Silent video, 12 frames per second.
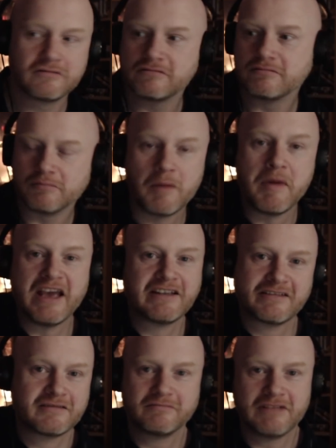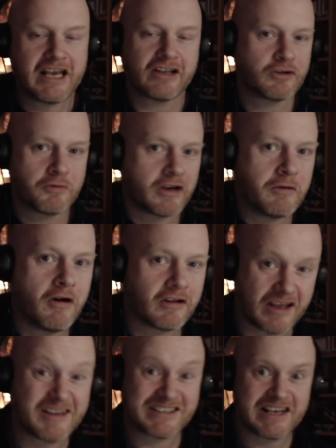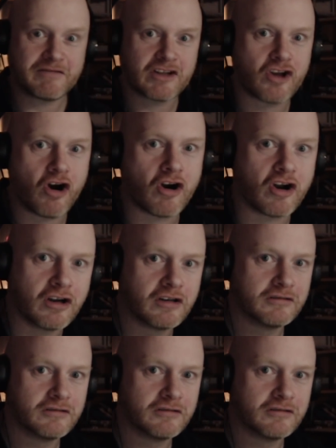My mate, he can do what he wants. I'd save the dog.